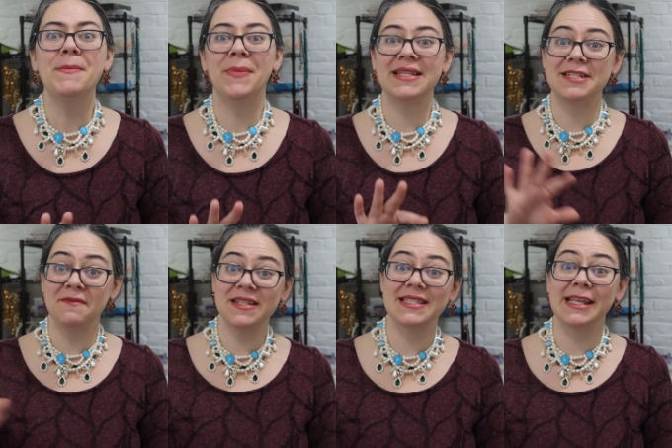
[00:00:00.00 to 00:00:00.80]
But
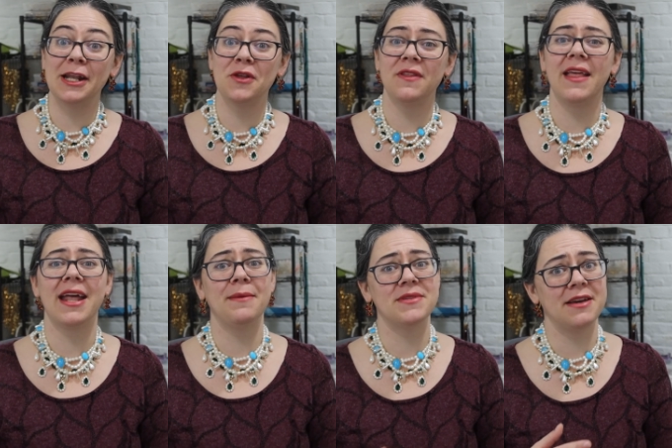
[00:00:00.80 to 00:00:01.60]
stuff that's later than
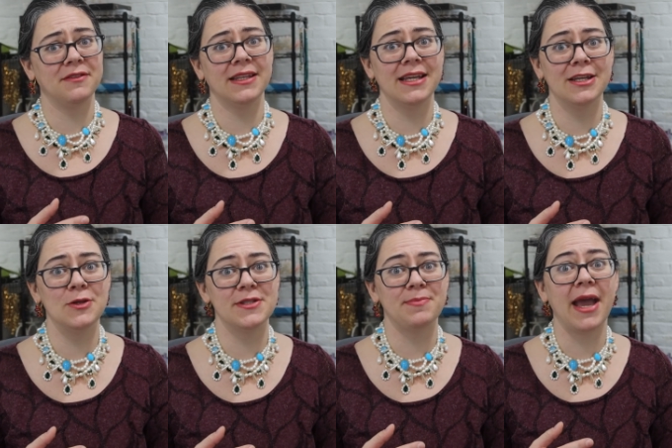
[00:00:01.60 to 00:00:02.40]
that, I'm definitely a
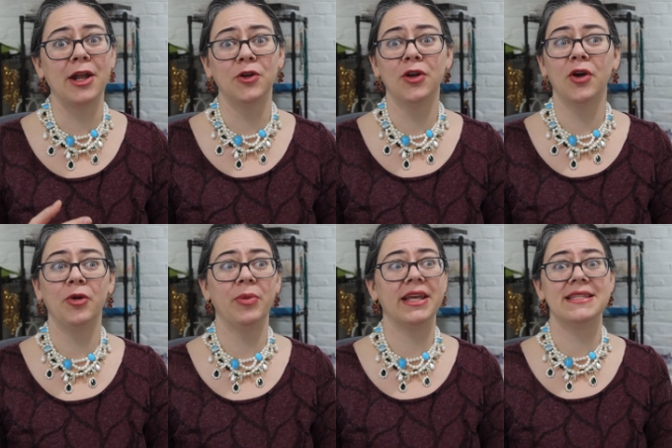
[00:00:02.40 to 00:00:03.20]
use a pattern
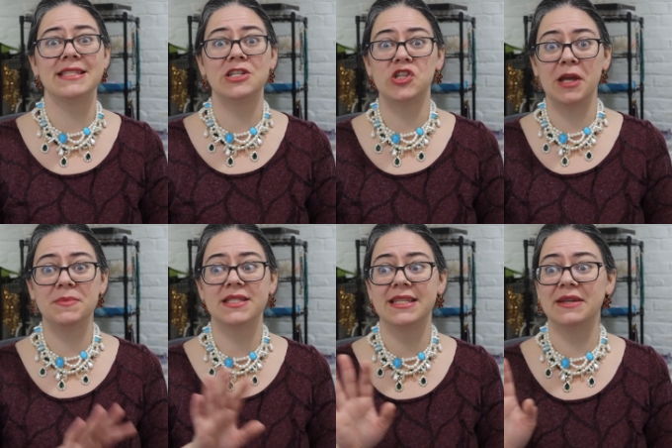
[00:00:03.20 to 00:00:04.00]
girl because the
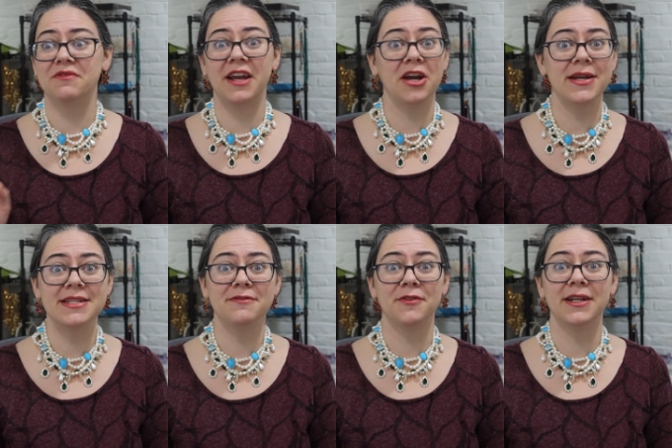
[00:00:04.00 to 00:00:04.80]
shapes get very
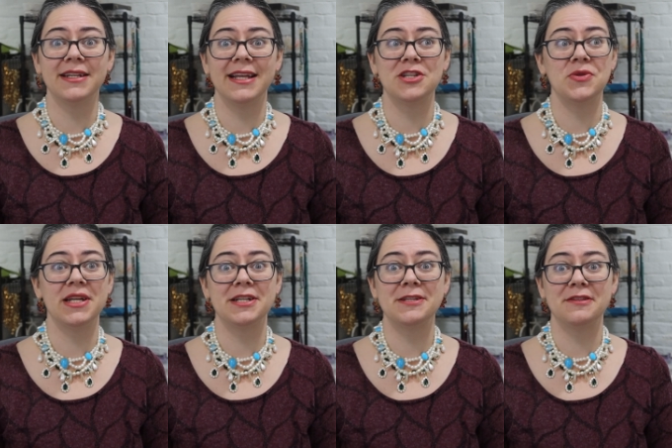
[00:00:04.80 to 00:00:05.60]
different as you
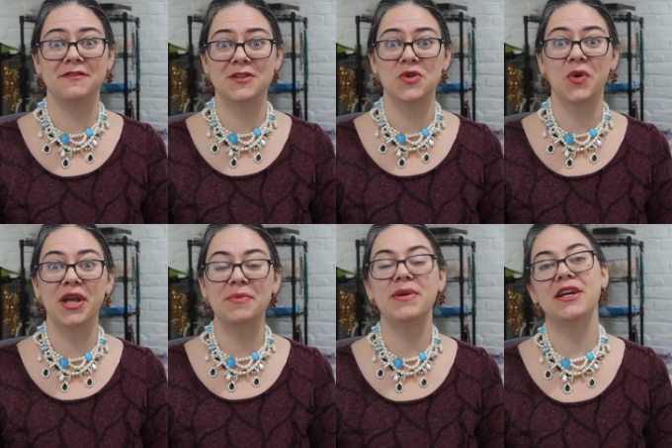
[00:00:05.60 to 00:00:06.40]
get into the
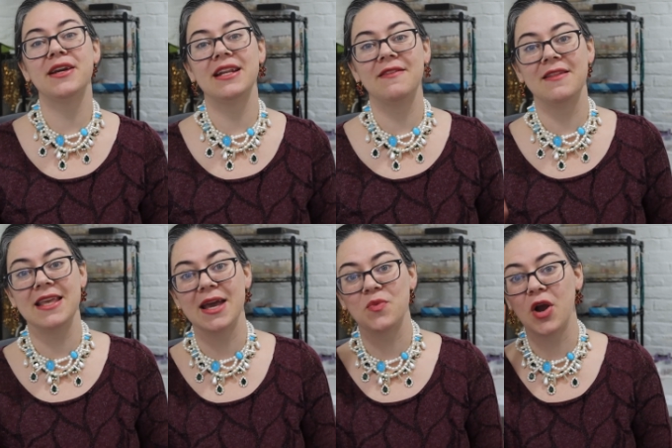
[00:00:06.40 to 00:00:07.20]
Victorian period and then
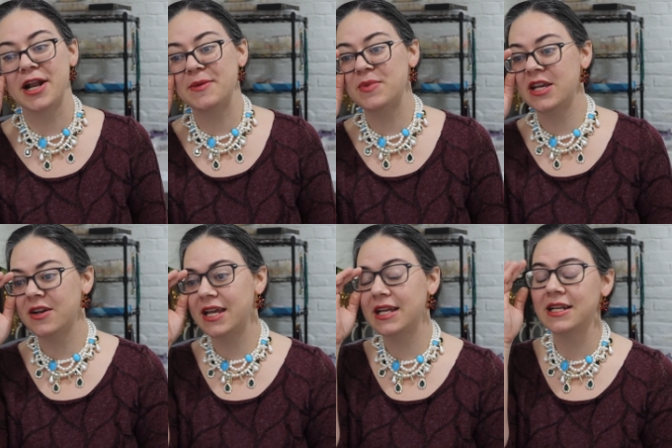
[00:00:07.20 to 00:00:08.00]
the Edwardian
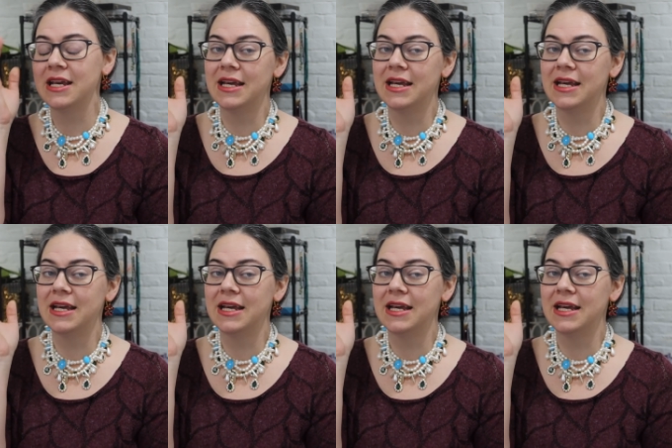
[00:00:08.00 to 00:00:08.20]
period.